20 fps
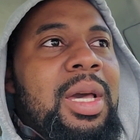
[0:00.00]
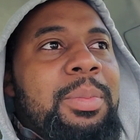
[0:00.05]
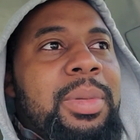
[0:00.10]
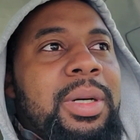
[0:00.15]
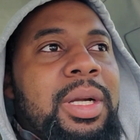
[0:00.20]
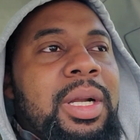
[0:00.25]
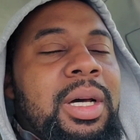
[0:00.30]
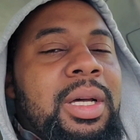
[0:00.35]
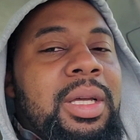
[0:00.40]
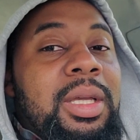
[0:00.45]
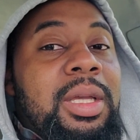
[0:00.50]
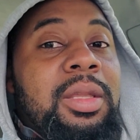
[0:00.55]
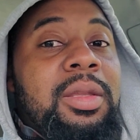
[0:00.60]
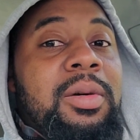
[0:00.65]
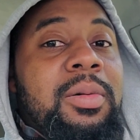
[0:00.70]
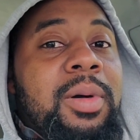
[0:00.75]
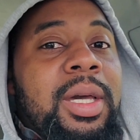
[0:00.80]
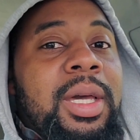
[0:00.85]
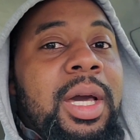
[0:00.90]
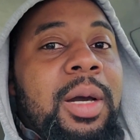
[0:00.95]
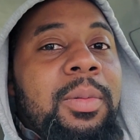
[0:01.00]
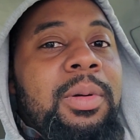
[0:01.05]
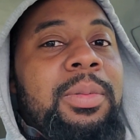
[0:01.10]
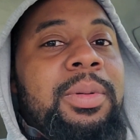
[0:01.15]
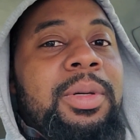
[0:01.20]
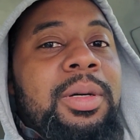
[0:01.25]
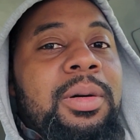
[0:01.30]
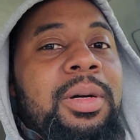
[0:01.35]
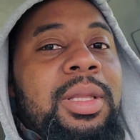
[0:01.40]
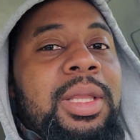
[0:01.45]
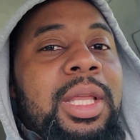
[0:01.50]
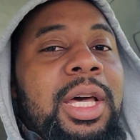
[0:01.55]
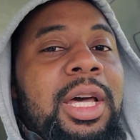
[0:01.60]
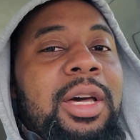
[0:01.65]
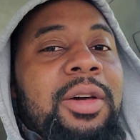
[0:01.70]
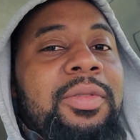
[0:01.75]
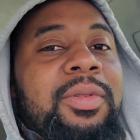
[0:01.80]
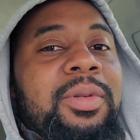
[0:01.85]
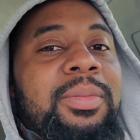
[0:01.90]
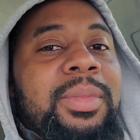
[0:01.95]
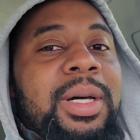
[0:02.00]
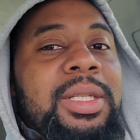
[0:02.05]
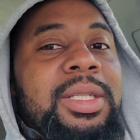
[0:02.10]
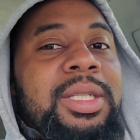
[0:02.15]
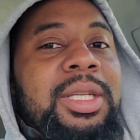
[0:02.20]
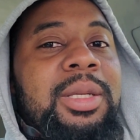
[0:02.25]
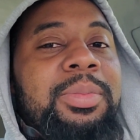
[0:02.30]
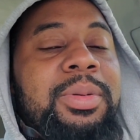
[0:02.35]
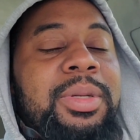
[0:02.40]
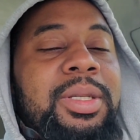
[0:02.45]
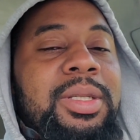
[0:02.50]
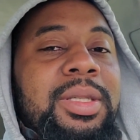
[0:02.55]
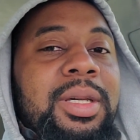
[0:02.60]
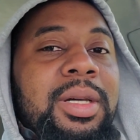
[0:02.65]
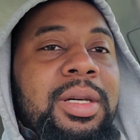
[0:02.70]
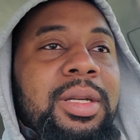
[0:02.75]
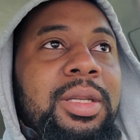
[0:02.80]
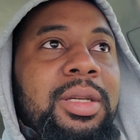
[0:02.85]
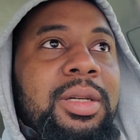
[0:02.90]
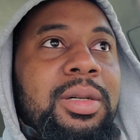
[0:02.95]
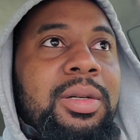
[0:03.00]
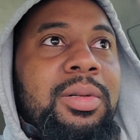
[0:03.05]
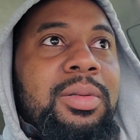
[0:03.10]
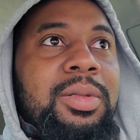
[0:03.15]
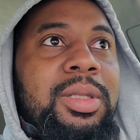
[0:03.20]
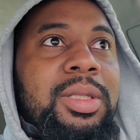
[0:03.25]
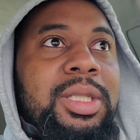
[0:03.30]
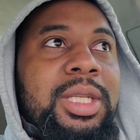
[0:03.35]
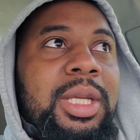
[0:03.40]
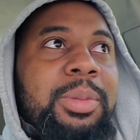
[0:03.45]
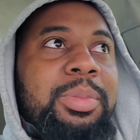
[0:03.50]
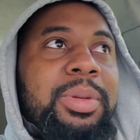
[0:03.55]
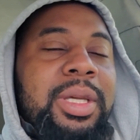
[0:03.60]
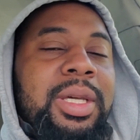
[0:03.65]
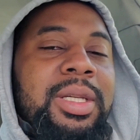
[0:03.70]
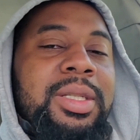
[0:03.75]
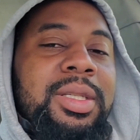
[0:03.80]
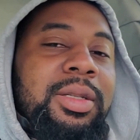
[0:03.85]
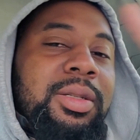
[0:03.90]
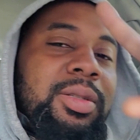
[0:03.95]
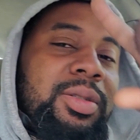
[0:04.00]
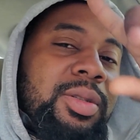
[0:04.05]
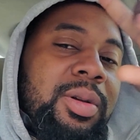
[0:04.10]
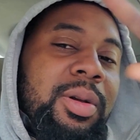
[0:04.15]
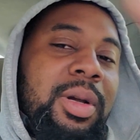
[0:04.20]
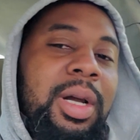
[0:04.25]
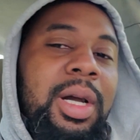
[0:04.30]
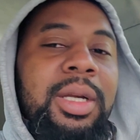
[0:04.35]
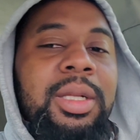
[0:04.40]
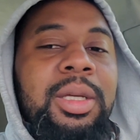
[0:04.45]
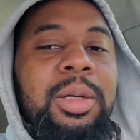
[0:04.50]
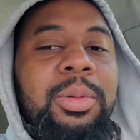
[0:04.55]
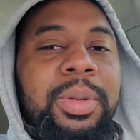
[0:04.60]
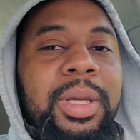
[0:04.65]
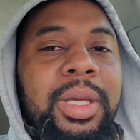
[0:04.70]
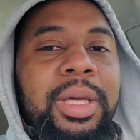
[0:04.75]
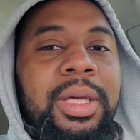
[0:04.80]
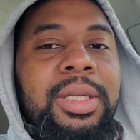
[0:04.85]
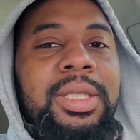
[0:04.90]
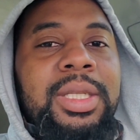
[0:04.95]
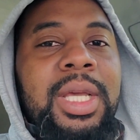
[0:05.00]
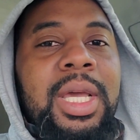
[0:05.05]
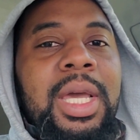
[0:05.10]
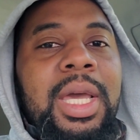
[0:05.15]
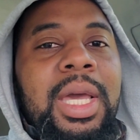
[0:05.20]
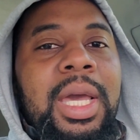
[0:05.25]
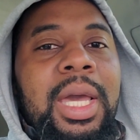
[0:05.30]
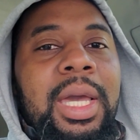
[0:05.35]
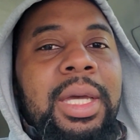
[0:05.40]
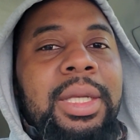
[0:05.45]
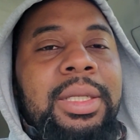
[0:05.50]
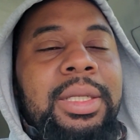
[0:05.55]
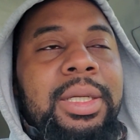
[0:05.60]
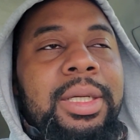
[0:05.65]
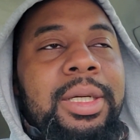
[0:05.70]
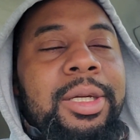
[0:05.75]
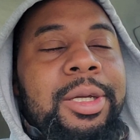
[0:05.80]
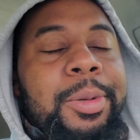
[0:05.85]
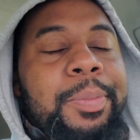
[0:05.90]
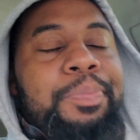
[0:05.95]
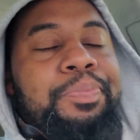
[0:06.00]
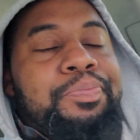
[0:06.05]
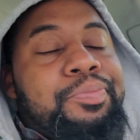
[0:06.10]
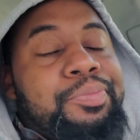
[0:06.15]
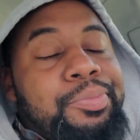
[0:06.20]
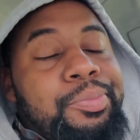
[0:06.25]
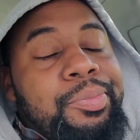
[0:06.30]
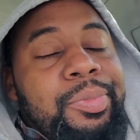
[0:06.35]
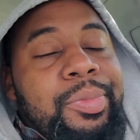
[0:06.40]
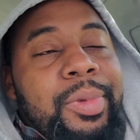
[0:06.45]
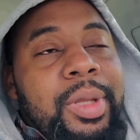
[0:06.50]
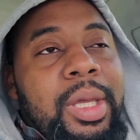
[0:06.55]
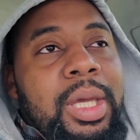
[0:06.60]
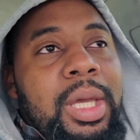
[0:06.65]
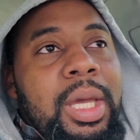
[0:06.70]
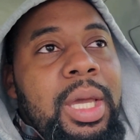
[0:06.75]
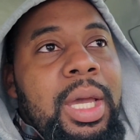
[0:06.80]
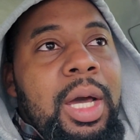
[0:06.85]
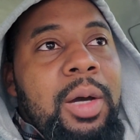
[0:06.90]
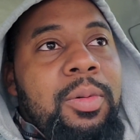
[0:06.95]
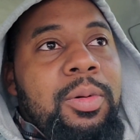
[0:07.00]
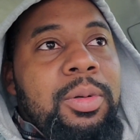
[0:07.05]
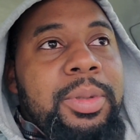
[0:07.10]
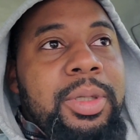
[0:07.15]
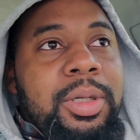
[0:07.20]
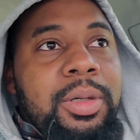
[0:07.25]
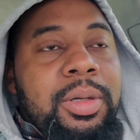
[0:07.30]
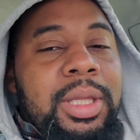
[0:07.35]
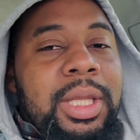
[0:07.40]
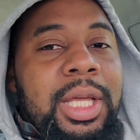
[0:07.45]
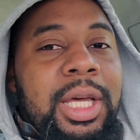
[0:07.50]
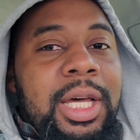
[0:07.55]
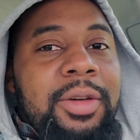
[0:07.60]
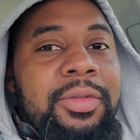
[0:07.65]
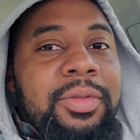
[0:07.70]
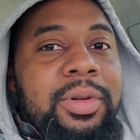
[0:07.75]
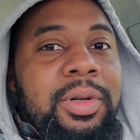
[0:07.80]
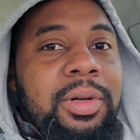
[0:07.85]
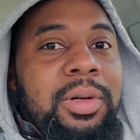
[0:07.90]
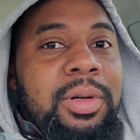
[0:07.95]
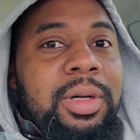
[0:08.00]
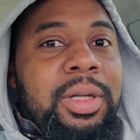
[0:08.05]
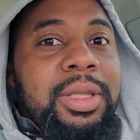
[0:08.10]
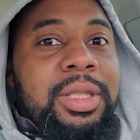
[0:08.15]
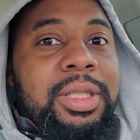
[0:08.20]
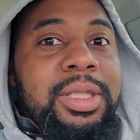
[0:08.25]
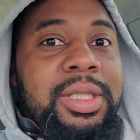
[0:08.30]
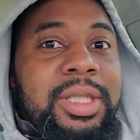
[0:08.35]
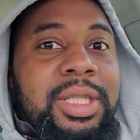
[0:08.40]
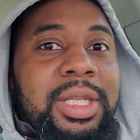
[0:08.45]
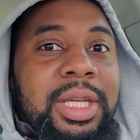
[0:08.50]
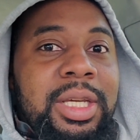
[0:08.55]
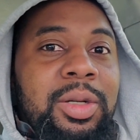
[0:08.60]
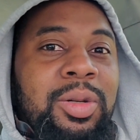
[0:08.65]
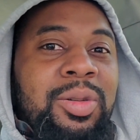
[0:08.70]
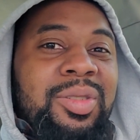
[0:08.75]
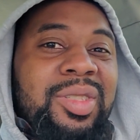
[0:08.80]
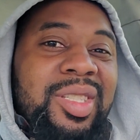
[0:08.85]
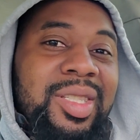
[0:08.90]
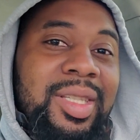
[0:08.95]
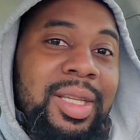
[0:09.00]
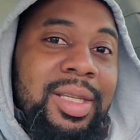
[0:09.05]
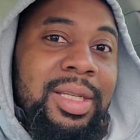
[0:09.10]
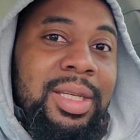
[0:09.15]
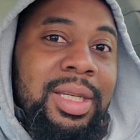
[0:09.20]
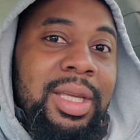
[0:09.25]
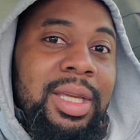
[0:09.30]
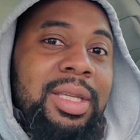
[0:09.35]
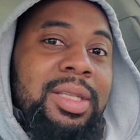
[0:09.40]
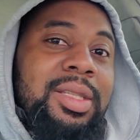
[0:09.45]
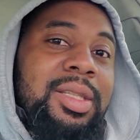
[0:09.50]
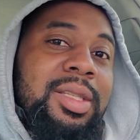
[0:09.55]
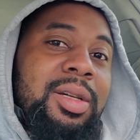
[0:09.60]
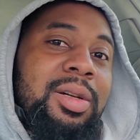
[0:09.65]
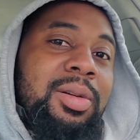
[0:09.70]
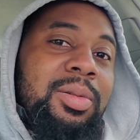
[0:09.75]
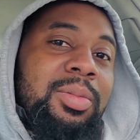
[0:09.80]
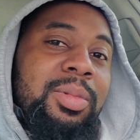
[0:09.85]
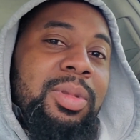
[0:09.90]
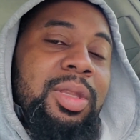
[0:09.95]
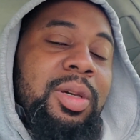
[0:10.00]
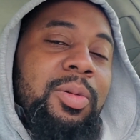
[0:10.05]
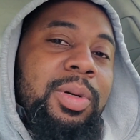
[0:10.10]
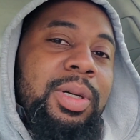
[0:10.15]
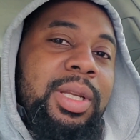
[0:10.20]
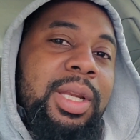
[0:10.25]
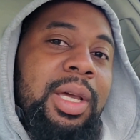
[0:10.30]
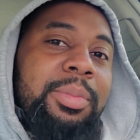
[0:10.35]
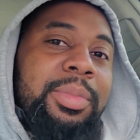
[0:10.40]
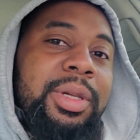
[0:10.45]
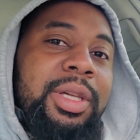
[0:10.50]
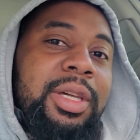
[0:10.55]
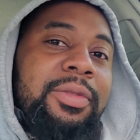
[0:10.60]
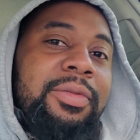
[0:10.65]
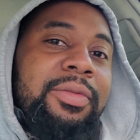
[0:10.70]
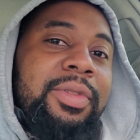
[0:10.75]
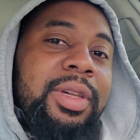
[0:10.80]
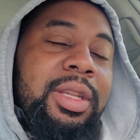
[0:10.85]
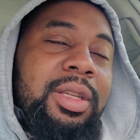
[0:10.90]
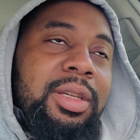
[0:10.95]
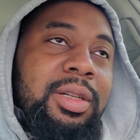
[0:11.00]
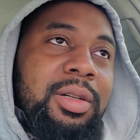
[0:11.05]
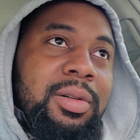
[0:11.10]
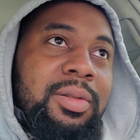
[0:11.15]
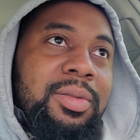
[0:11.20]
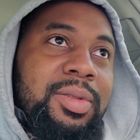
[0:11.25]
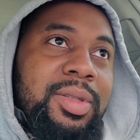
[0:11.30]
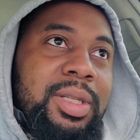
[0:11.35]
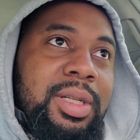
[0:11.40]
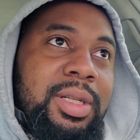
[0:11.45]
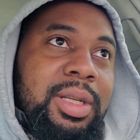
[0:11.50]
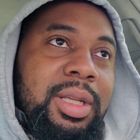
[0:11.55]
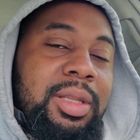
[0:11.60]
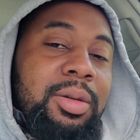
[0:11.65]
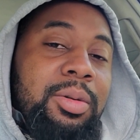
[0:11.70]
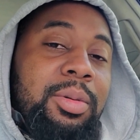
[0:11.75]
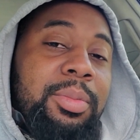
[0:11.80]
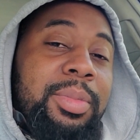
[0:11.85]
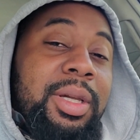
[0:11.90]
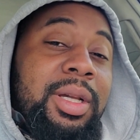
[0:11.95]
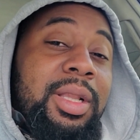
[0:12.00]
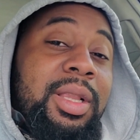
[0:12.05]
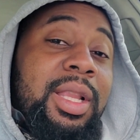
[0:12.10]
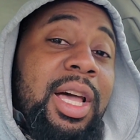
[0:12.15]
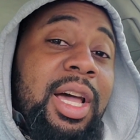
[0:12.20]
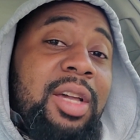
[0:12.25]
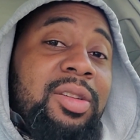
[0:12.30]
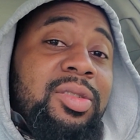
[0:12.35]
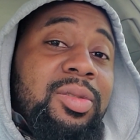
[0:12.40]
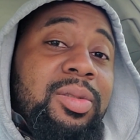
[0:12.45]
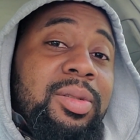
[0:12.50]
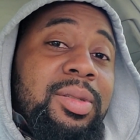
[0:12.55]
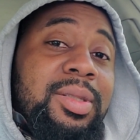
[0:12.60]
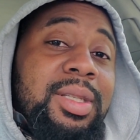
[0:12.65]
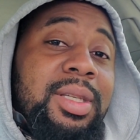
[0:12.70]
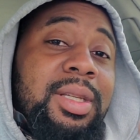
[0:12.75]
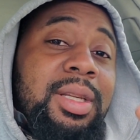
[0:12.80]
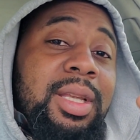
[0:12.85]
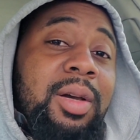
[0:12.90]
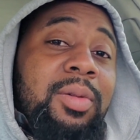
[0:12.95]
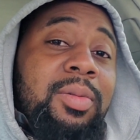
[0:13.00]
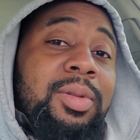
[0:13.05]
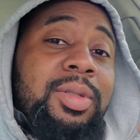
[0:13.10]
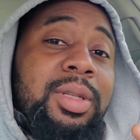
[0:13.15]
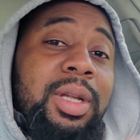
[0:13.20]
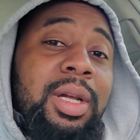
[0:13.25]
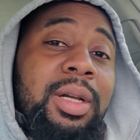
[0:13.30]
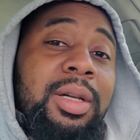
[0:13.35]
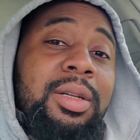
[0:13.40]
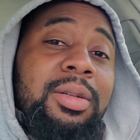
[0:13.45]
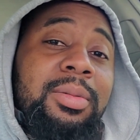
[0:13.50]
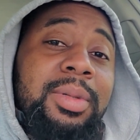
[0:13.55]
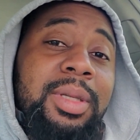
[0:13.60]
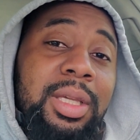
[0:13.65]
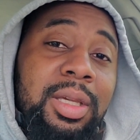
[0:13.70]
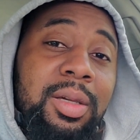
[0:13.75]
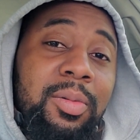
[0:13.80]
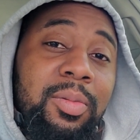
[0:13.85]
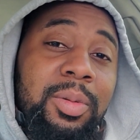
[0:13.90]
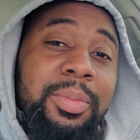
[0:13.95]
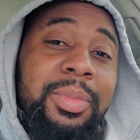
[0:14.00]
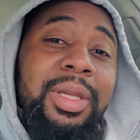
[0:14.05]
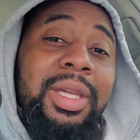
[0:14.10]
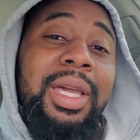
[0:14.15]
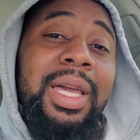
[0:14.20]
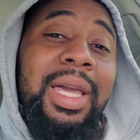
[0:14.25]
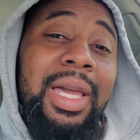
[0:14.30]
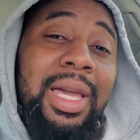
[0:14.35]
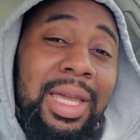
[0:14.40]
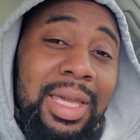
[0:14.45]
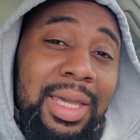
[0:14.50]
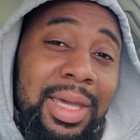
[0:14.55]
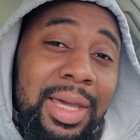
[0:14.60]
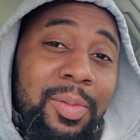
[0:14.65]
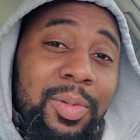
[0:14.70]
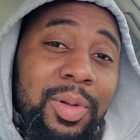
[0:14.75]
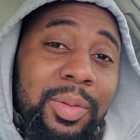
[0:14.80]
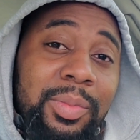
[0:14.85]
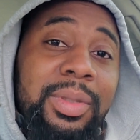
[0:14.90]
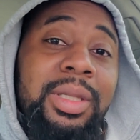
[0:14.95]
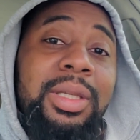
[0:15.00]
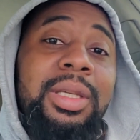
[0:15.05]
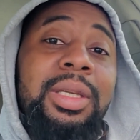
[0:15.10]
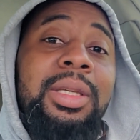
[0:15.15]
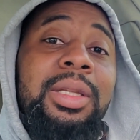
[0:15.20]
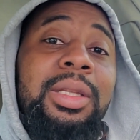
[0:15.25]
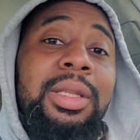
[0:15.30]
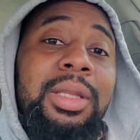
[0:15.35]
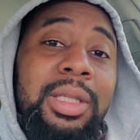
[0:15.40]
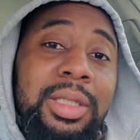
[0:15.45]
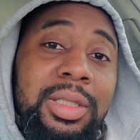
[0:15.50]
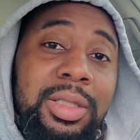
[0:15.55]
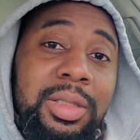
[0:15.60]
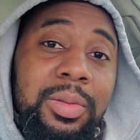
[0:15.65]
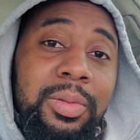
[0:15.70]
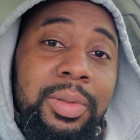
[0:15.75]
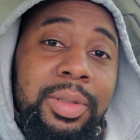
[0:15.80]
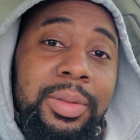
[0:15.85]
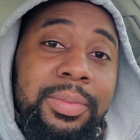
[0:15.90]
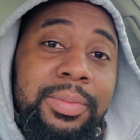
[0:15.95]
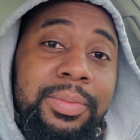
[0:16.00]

But either way, I will be going live on my JP's audio, the JPS_audio page, and I will be going live on this channel Sunday. So there will not be a video on Sunday. There will be a live stream Sunday. I want y'all to come kick it with me, hang out with me. Let's do it.